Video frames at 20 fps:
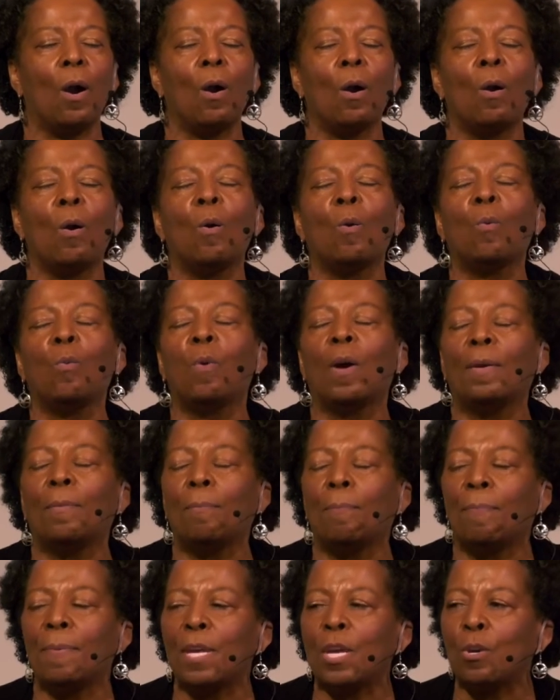oh,
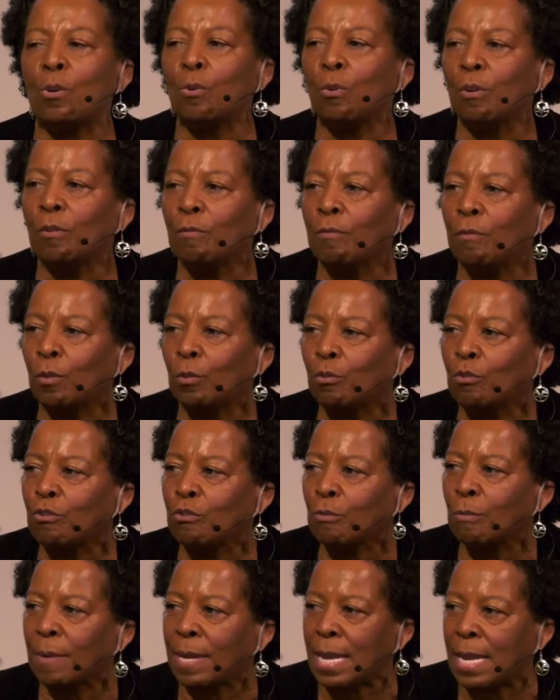what beautiful
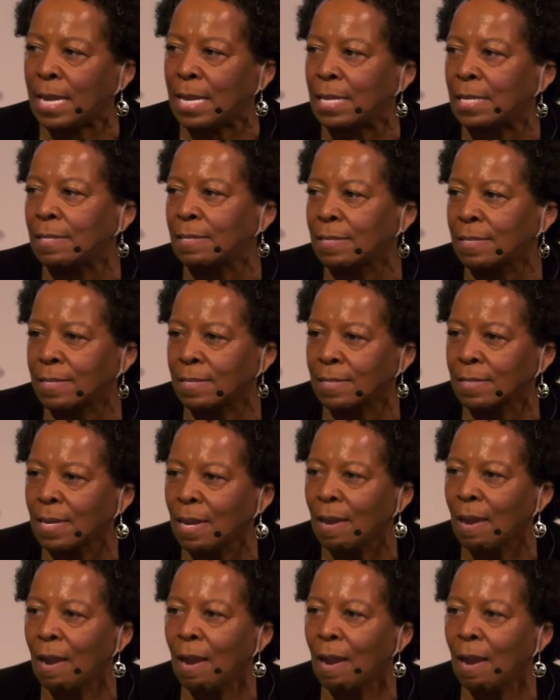trees.